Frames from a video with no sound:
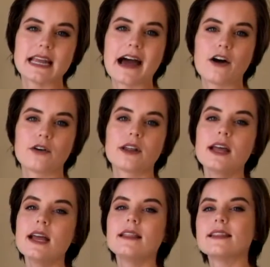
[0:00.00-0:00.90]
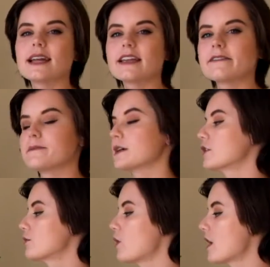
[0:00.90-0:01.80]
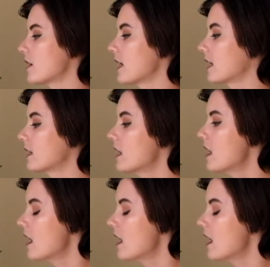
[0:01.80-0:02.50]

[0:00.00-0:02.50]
down, then I give them a good watering.